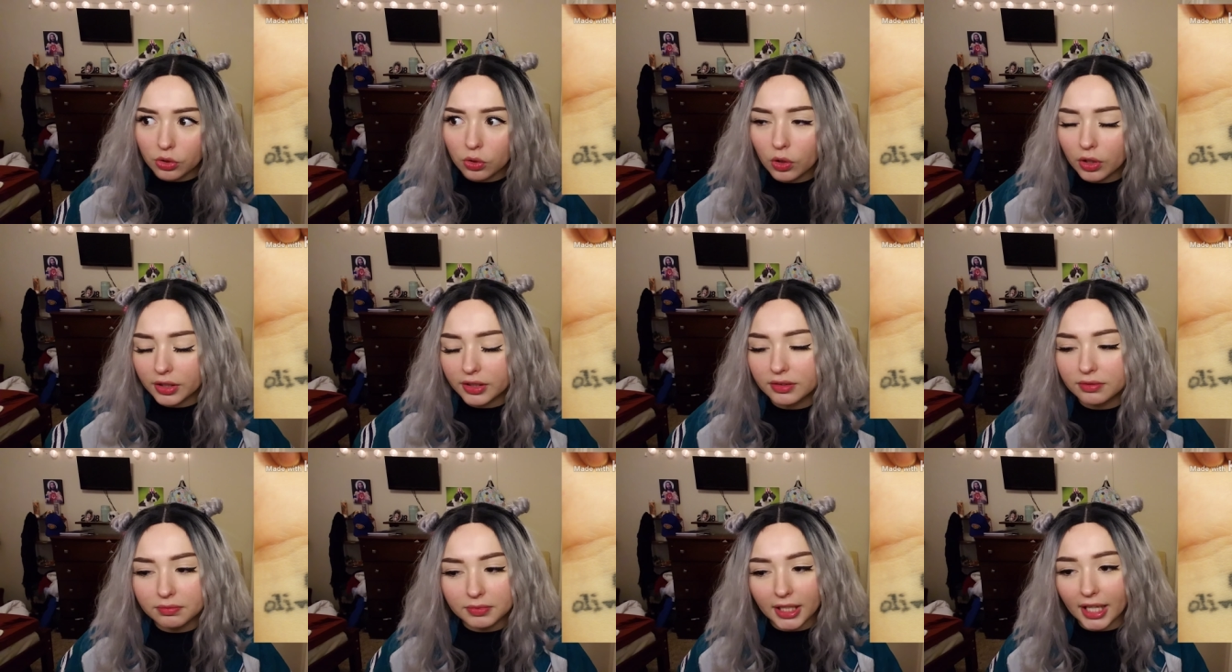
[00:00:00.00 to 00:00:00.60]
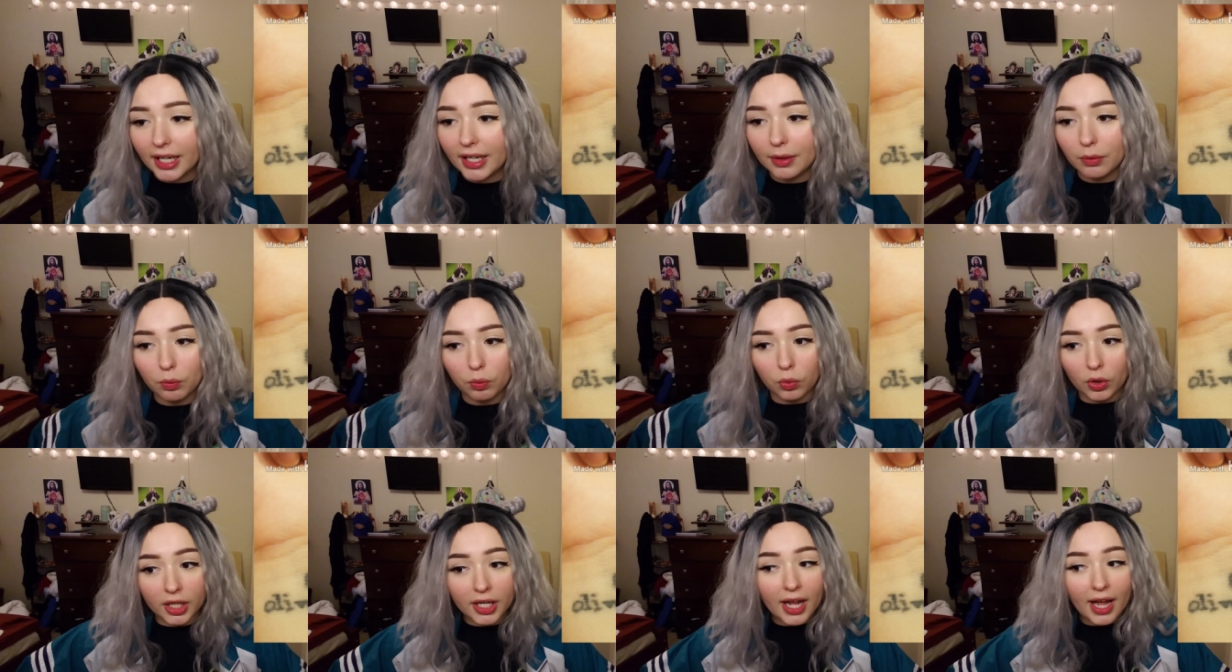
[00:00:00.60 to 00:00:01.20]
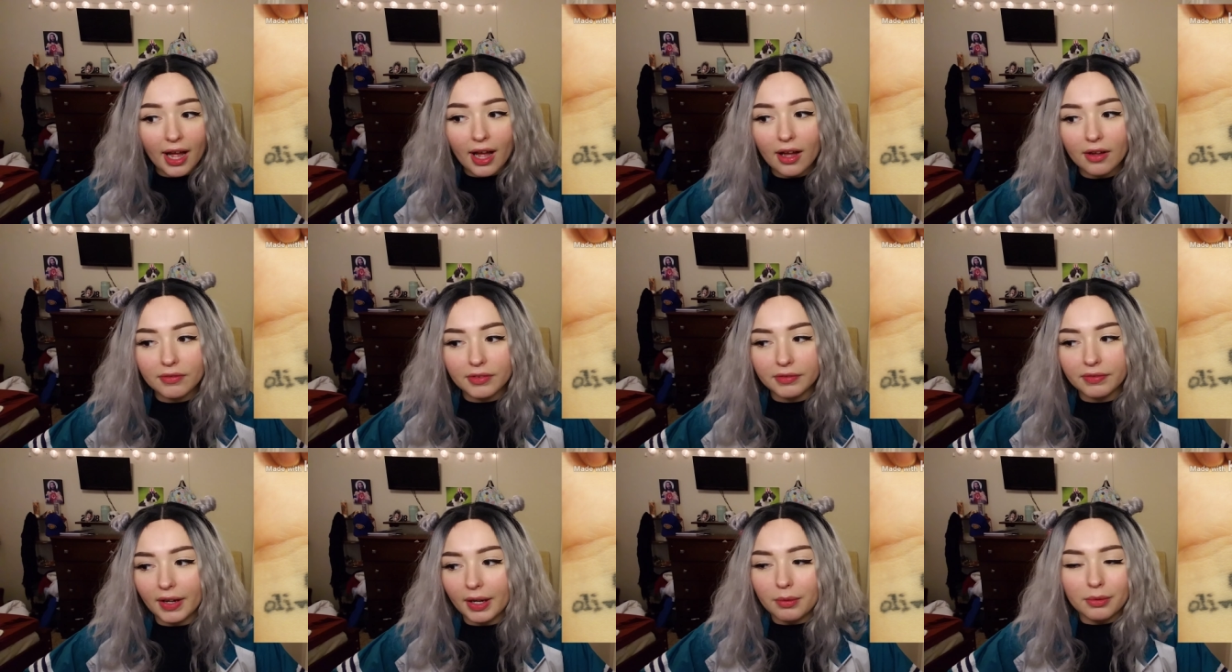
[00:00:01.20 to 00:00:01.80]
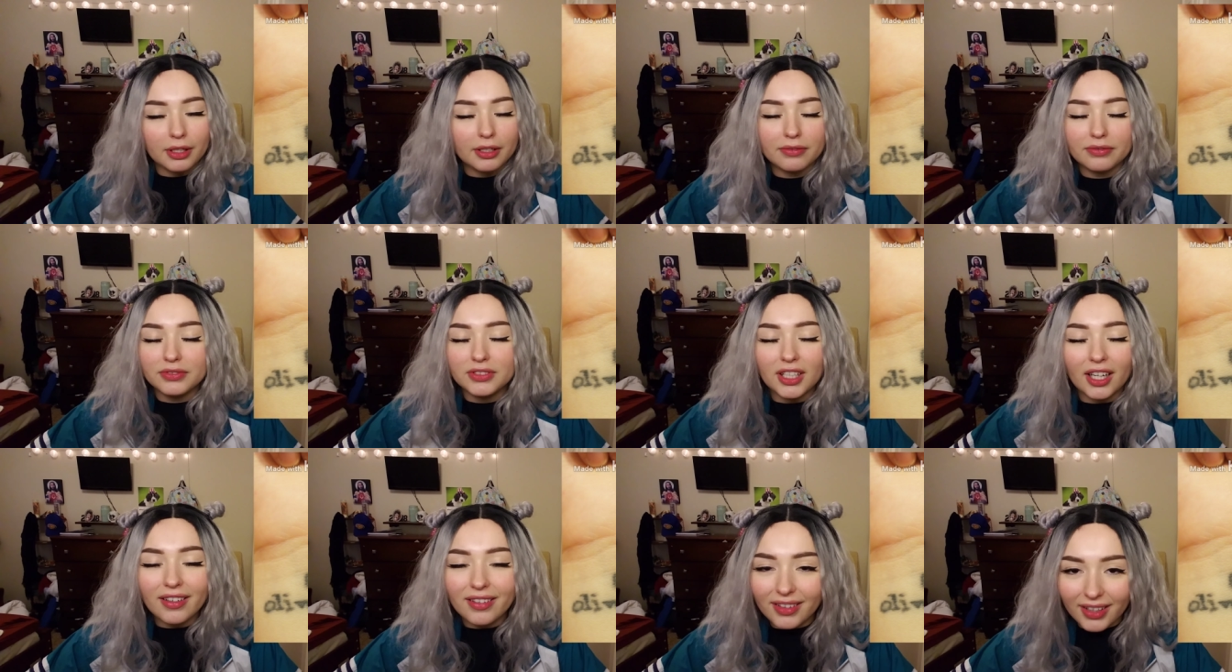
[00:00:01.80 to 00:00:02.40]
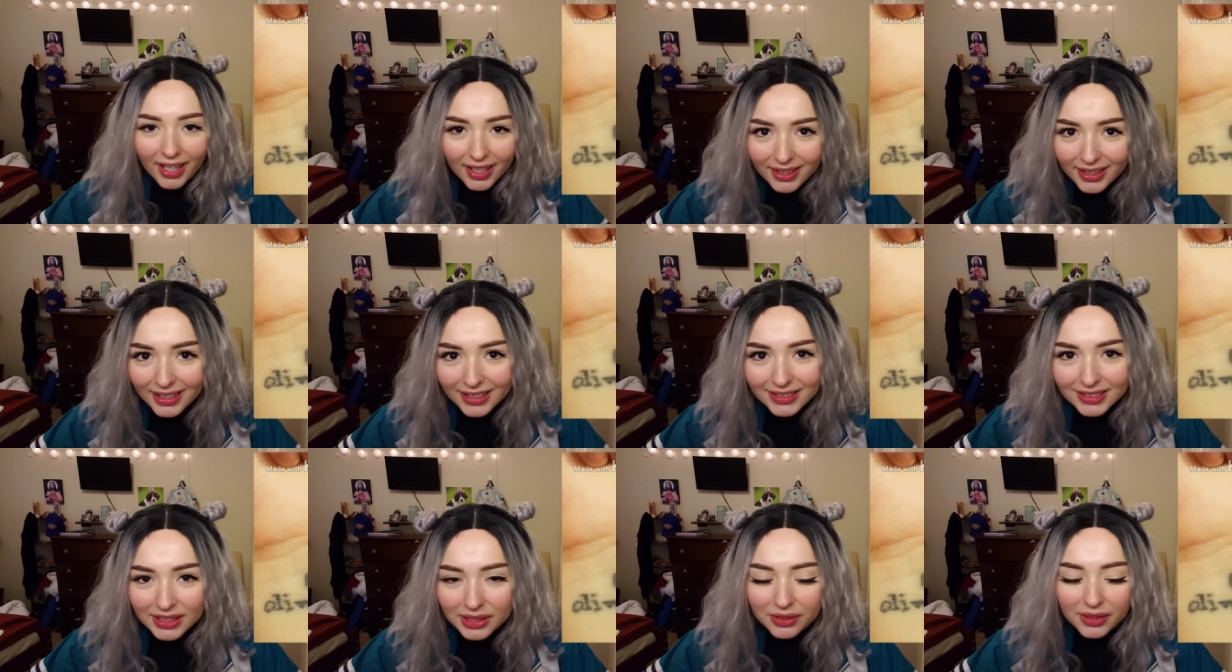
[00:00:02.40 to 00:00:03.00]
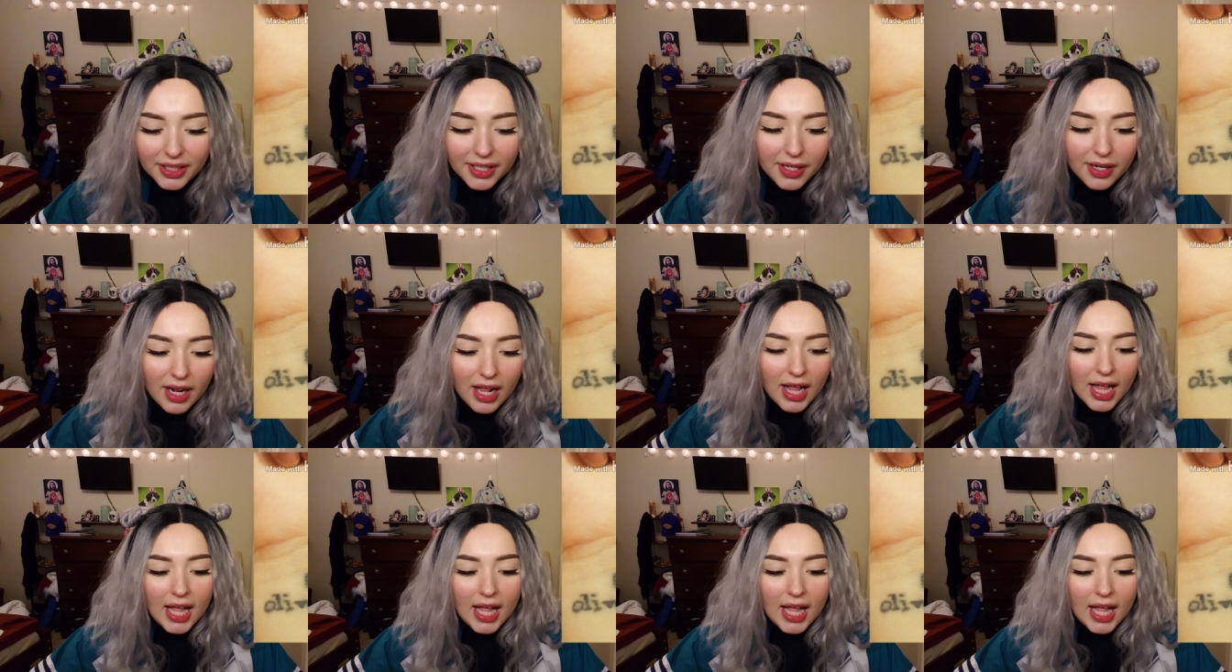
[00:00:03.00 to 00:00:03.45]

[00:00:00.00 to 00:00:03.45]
or than it would have if I would have done nothing to it.